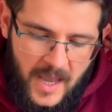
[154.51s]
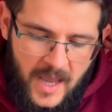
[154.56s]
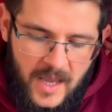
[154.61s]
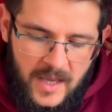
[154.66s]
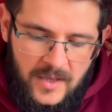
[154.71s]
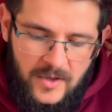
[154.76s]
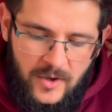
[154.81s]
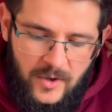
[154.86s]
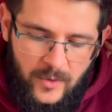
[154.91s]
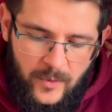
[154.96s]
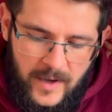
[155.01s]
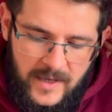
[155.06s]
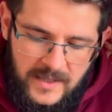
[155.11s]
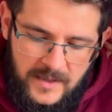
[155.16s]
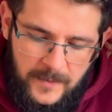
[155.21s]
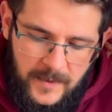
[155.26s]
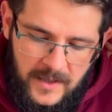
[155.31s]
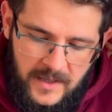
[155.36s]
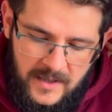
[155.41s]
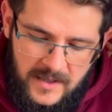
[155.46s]
Your quest
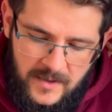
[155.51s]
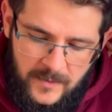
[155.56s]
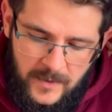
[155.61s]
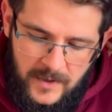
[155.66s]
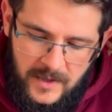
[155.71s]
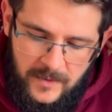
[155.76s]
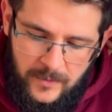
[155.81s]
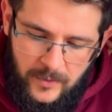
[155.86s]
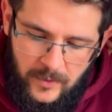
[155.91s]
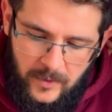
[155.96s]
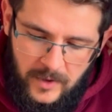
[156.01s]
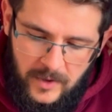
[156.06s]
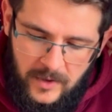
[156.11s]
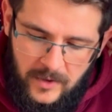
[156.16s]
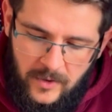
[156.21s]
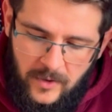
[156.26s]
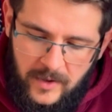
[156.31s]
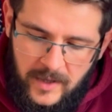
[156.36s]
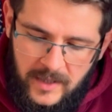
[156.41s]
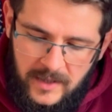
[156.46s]
begins with the book.
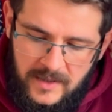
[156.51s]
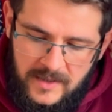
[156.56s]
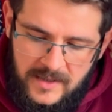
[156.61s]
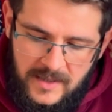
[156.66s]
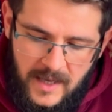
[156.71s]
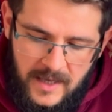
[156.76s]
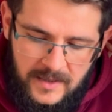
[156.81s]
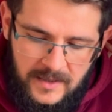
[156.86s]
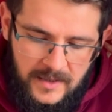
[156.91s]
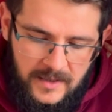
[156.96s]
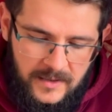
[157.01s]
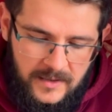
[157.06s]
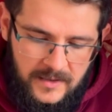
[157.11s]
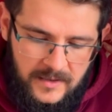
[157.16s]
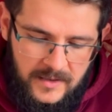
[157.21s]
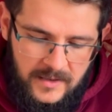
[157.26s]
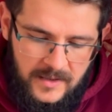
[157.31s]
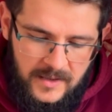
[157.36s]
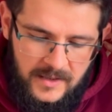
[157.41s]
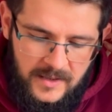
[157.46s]
Locate A Study in
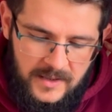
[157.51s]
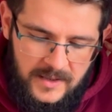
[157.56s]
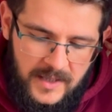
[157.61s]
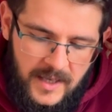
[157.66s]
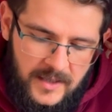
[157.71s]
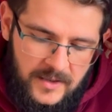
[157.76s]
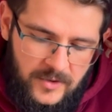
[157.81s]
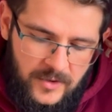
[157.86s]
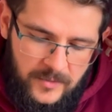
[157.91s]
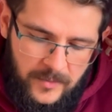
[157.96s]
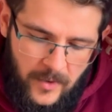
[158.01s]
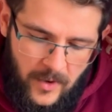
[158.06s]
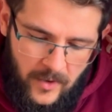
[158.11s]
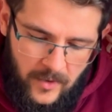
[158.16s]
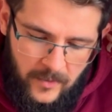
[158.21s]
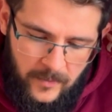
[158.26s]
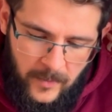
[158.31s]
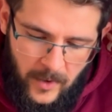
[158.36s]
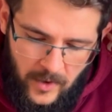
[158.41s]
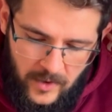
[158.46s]
Curses inside your
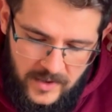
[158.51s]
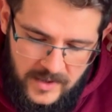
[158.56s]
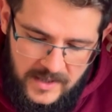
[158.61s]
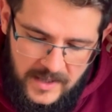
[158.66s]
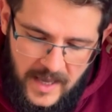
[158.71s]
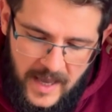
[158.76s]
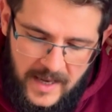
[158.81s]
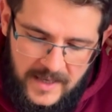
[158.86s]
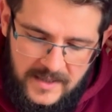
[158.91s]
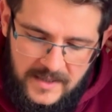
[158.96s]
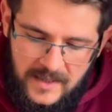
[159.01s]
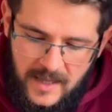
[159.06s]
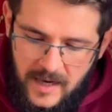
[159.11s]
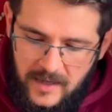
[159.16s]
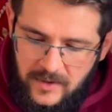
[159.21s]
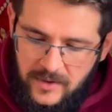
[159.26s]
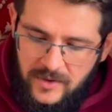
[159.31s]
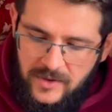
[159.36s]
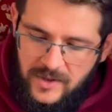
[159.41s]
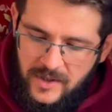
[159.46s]
box and start
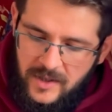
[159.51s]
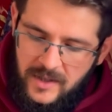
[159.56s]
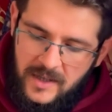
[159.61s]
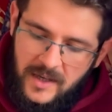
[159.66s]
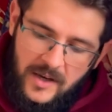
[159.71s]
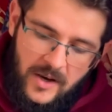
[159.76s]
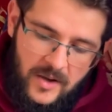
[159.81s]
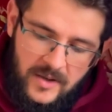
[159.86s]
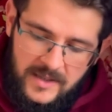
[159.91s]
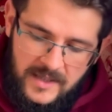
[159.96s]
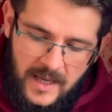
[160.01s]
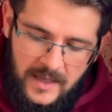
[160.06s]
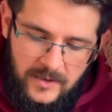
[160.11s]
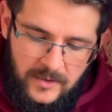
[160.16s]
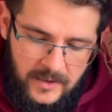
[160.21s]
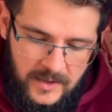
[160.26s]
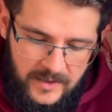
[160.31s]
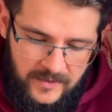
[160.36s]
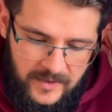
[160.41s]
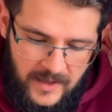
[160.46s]
your journey alongside
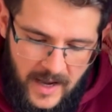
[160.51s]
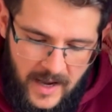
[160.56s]
Olivia,